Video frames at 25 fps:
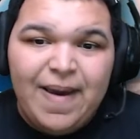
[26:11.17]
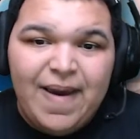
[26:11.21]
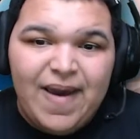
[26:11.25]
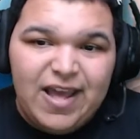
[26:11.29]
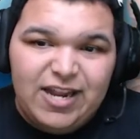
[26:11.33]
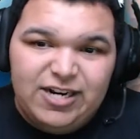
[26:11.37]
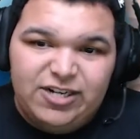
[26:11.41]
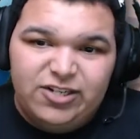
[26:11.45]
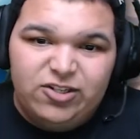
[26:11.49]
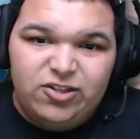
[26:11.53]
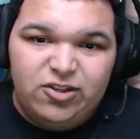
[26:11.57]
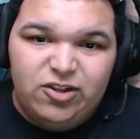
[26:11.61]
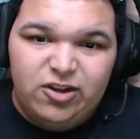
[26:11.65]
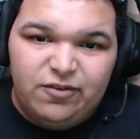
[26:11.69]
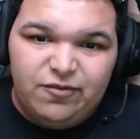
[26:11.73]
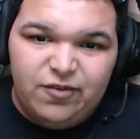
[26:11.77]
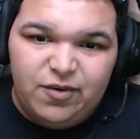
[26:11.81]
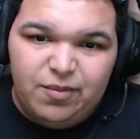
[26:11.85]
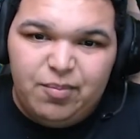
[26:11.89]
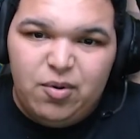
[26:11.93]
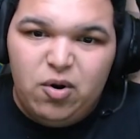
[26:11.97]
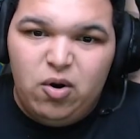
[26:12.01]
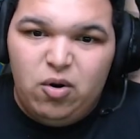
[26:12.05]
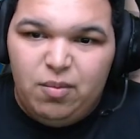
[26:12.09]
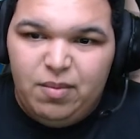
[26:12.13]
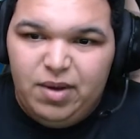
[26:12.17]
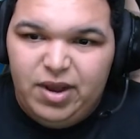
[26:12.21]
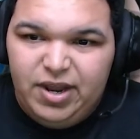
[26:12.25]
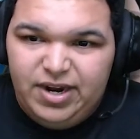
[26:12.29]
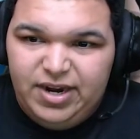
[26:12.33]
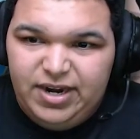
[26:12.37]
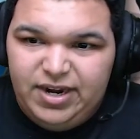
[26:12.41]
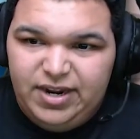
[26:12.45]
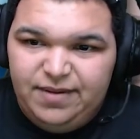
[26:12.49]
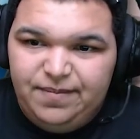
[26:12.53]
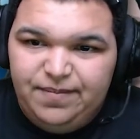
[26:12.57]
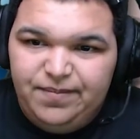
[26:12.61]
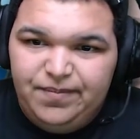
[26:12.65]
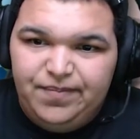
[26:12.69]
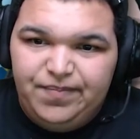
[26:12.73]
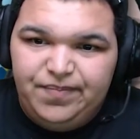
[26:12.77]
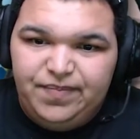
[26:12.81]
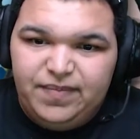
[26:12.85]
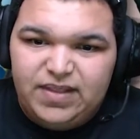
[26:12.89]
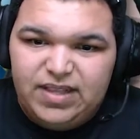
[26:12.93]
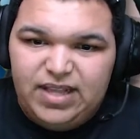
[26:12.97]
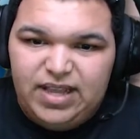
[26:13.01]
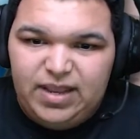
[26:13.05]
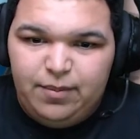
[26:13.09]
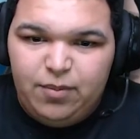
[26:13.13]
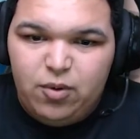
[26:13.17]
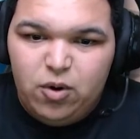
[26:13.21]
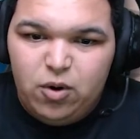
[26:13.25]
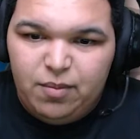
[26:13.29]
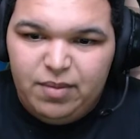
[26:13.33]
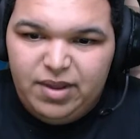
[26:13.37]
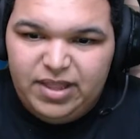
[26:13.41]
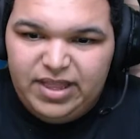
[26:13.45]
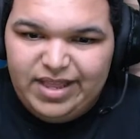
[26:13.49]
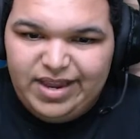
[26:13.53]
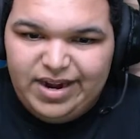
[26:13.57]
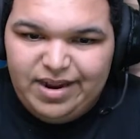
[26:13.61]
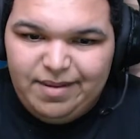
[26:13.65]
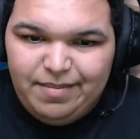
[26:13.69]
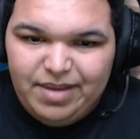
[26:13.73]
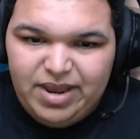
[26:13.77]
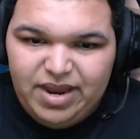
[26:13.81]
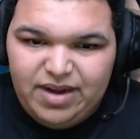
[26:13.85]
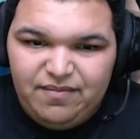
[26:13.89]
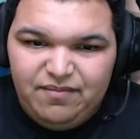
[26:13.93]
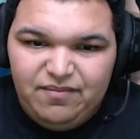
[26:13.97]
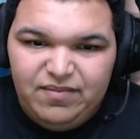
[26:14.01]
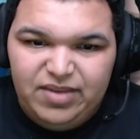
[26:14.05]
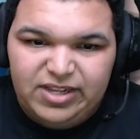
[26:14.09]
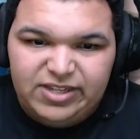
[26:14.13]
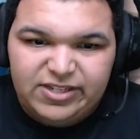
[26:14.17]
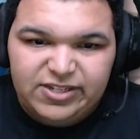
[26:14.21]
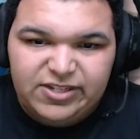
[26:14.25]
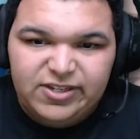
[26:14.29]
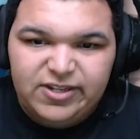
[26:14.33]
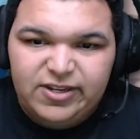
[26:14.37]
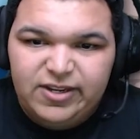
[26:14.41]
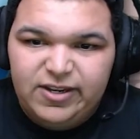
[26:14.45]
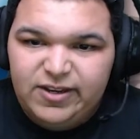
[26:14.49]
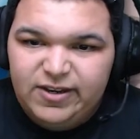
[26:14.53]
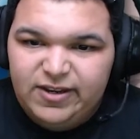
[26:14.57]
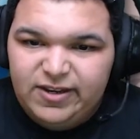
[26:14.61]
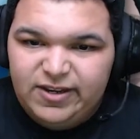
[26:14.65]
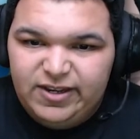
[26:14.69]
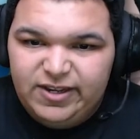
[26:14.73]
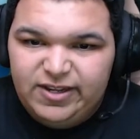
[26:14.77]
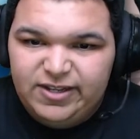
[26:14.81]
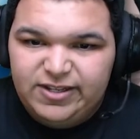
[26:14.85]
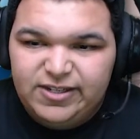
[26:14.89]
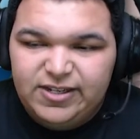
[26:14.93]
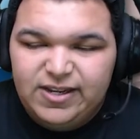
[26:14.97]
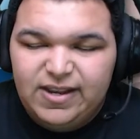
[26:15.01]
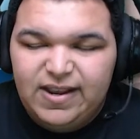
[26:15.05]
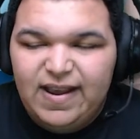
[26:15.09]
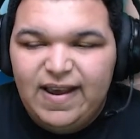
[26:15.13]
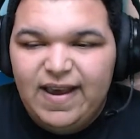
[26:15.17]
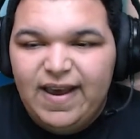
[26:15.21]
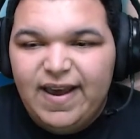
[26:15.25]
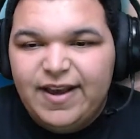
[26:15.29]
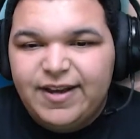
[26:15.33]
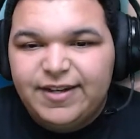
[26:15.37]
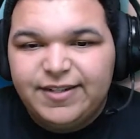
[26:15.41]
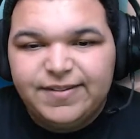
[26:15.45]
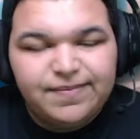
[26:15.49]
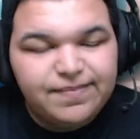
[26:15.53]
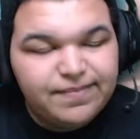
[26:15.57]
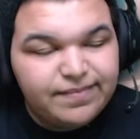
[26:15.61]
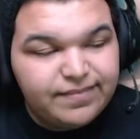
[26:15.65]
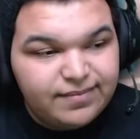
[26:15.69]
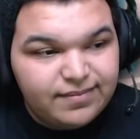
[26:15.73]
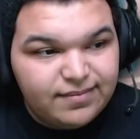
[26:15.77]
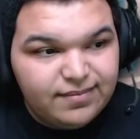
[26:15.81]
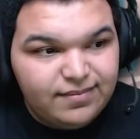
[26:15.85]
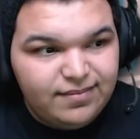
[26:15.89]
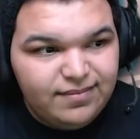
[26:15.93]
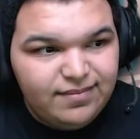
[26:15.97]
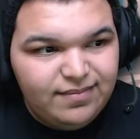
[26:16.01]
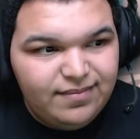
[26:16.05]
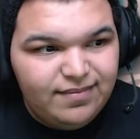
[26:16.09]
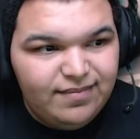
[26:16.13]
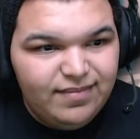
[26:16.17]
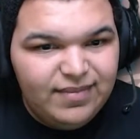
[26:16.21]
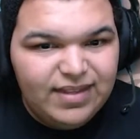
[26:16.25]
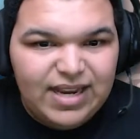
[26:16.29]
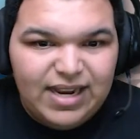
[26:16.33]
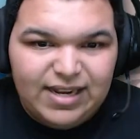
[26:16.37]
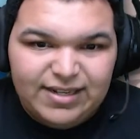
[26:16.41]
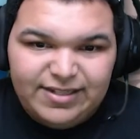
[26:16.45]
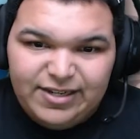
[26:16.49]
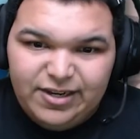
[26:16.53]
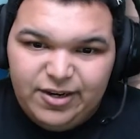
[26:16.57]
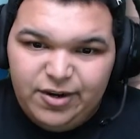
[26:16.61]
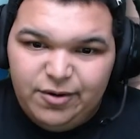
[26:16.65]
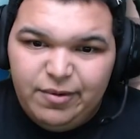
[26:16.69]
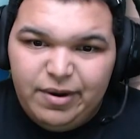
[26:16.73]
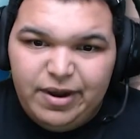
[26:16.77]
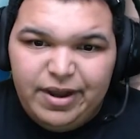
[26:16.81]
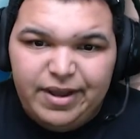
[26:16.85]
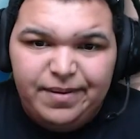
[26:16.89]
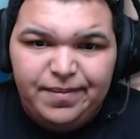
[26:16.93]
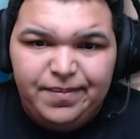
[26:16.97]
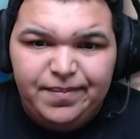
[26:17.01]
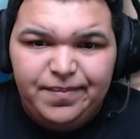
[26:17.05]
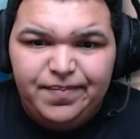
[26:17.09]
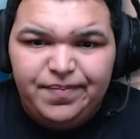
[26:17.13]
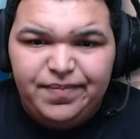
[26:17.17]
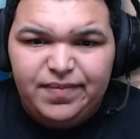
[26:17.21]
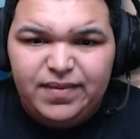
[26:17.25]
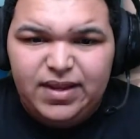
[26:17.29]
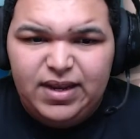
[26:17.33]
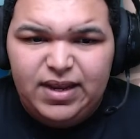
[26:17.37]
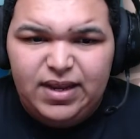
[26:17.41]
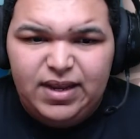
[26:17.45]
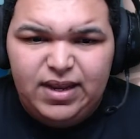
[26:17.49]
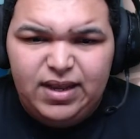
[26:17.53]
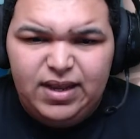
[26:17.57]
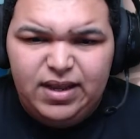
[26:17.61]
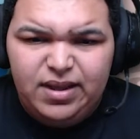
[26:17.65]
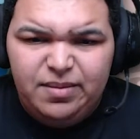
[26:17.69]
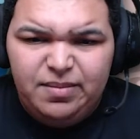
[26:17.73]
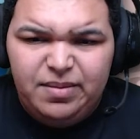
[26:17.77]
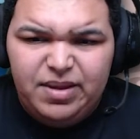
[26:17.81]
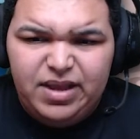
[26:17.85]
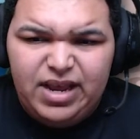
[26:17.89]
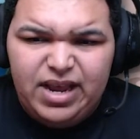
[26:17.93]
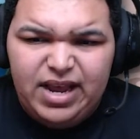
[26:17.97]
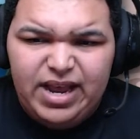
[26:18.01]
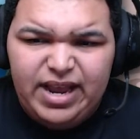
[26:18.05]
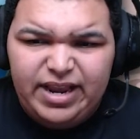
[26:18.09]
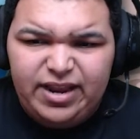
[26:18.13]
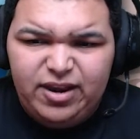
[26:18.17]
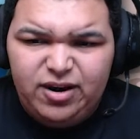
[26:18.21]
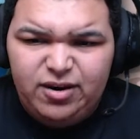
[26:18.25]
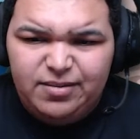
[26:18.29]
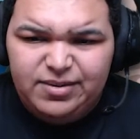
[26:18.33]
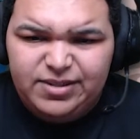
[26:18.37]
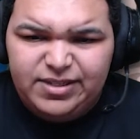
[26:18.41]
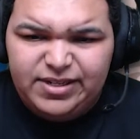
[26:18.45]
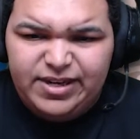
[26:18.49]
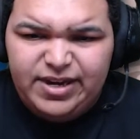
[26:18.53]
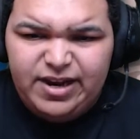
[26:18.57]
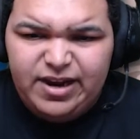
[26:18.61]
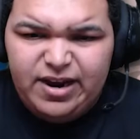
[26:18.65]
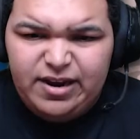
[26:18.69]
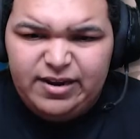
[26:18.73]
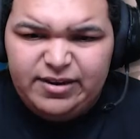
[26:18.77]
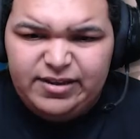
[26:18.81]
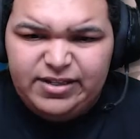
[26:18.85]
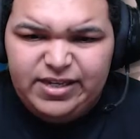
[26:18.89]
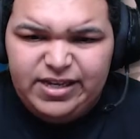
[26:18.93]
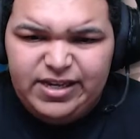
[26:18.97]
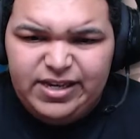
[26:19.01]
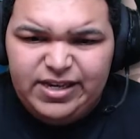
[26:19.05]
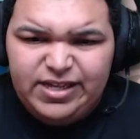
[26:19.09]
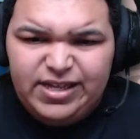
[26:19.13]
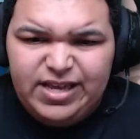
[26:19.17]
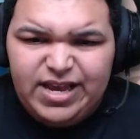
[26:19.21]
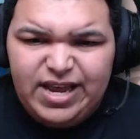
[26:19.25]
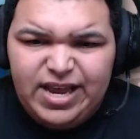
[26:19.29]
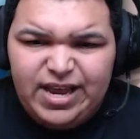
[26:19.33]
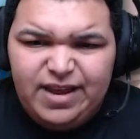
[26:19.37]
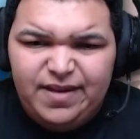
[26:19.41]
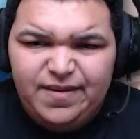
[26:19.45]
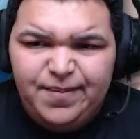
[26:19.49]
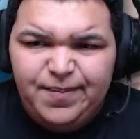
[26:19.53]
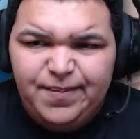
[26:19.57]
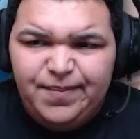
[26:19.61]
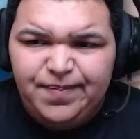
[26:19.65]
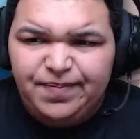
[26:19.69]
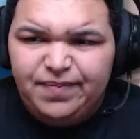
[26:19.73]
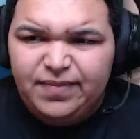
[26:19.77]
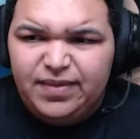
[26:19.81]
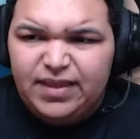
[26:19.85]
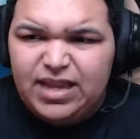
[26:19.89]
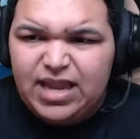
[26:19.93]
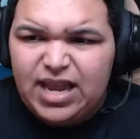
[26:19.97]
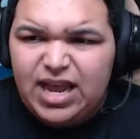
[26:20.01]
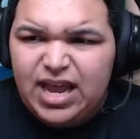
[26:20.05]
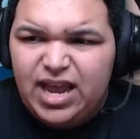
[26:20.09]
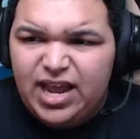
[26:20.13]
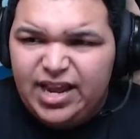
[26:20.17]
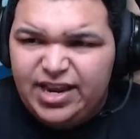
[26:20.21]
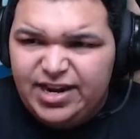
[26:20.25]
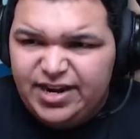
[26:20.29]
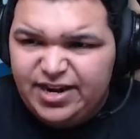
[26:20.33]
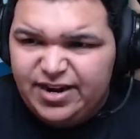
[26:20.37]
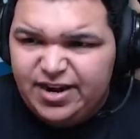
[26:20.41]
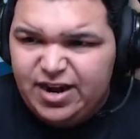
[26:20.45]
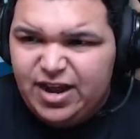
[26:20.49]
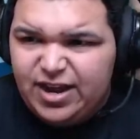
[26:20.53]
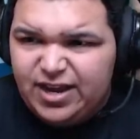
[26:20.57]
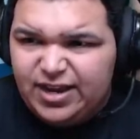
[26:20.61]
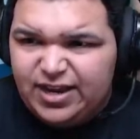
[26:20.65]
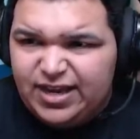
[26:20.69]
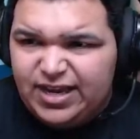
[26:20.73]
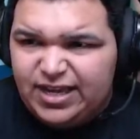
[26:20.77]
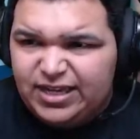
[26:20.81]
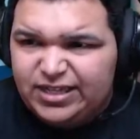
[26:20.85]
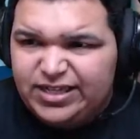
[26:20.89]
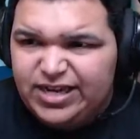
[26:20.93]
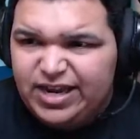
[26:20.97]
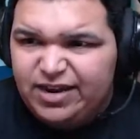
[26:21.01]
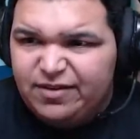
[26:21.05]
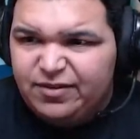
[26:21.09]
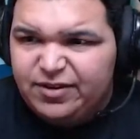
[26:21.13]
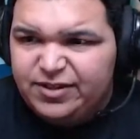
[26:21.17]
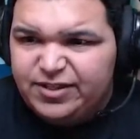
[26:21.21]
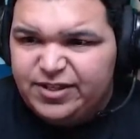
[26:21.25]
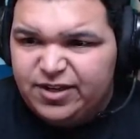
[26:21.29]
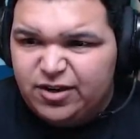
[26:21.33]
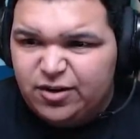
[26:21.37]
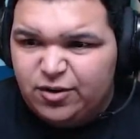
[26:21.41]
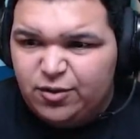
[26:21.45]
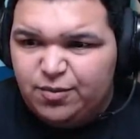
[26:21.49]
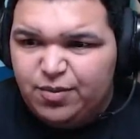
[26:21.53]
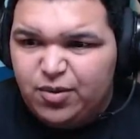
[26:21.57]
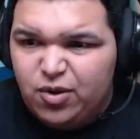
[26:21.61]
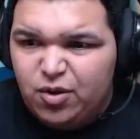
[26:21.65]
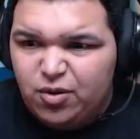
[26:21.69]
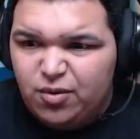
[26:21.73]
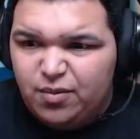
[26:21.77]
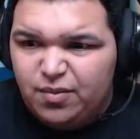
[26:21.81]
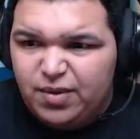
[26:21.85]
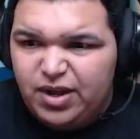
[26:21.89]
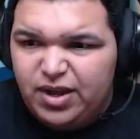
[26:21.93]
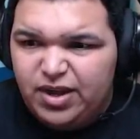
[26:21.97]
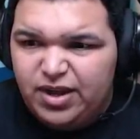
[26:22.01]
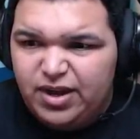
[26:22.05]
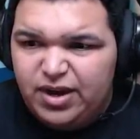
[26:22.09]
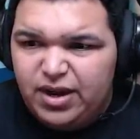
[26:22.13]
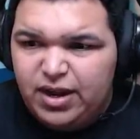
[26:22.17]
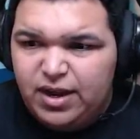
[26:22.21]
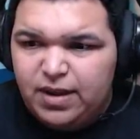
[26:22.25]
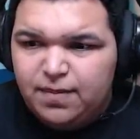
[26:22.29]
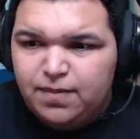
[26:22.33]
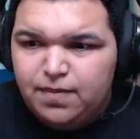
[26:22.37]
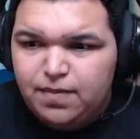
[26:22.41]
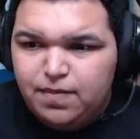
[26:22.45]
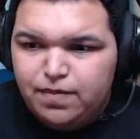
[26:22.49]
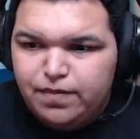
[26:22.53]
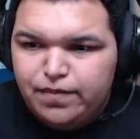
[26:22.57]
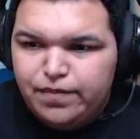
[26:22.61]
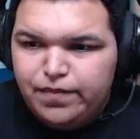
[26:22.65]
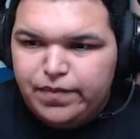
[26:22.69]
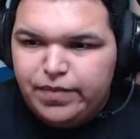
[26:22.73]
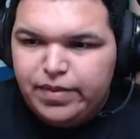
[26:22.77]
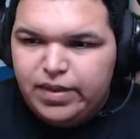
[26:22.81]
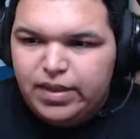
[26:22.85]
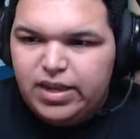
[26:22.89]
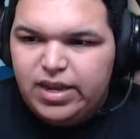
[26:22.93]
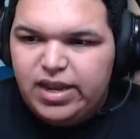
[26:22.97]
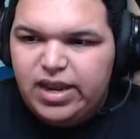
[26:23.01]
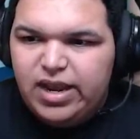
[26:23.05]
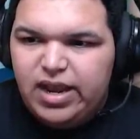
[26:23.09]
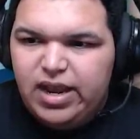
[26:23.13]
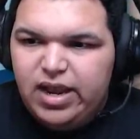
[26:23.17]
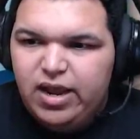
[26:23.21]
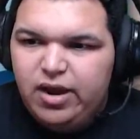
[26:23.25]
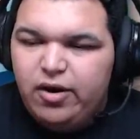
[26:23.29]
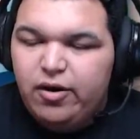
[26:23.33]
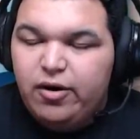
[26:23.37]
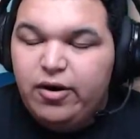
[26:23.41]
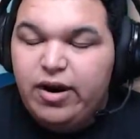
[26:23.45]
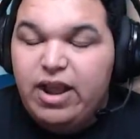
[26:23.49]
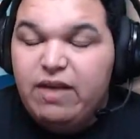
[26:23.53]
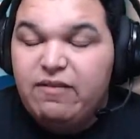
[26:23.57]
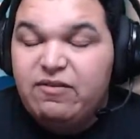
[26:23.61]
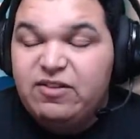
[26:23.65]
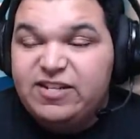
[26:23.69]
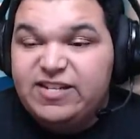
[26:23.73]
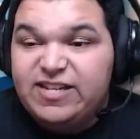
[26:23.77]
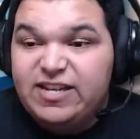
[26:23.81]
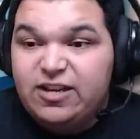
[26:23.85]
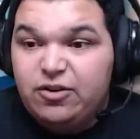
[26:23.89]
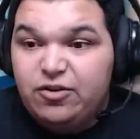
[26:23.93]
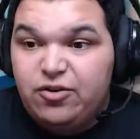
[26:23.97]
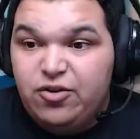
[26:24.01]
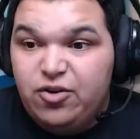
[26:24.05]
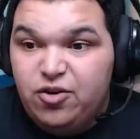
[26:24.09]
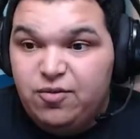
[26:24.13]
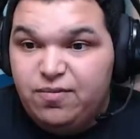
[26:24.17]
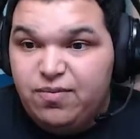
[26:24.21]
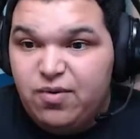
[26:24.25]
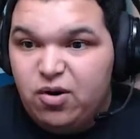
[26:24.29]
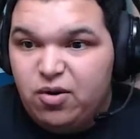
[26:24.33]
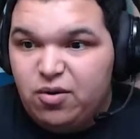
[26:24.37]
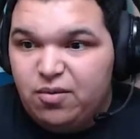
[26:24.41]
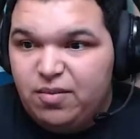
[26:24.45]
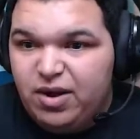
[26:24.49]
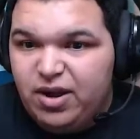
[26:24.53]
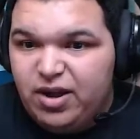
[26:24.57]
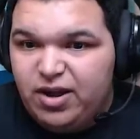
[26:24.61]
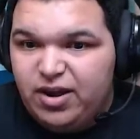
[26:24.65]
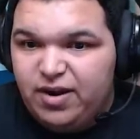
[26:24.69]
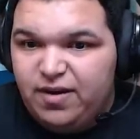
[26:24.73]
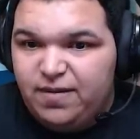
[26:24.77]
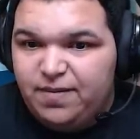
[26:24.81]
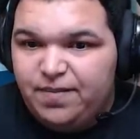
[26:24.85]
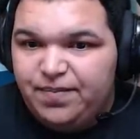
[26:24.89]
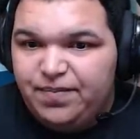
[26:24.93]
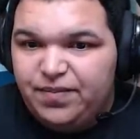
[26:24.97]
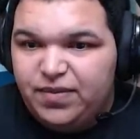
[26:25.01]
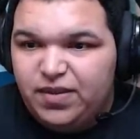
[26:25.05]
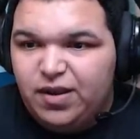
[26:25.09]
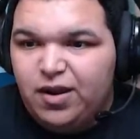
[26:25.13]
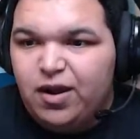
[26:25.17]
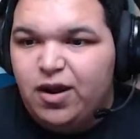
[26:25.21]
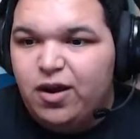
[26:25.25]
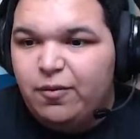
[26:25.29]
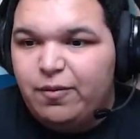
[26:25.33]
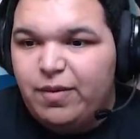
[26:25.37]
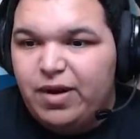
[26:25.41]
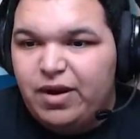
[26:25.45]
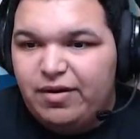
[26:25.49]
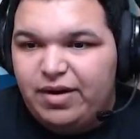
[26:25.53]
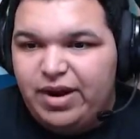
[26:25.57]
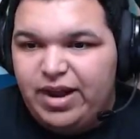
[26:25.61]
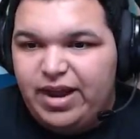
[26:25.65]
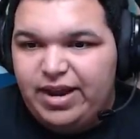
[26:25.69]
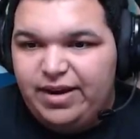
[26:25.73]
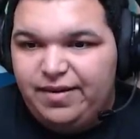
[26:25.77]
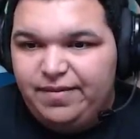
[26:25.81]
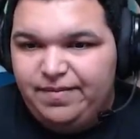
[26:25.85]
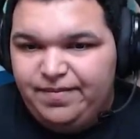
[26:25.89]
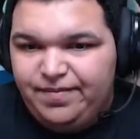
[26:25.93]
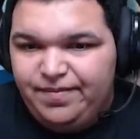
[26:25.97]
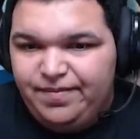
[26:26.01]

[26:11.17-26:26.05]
and just look for Pokemon in it. Like Pokemon that I might have missed. Because, I'll tell you what, I can almost guarantee that I did not catch every single Pokemon, or every single new Pokemon on Route 9.